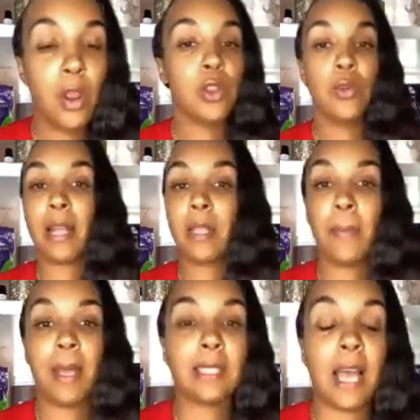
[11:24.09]
You got the
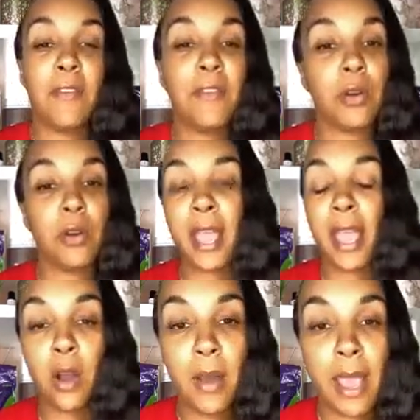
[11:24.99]
best iPhone? Okay,
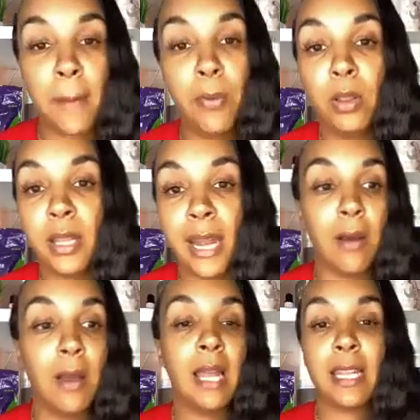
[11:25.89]
go ahead, pull it out.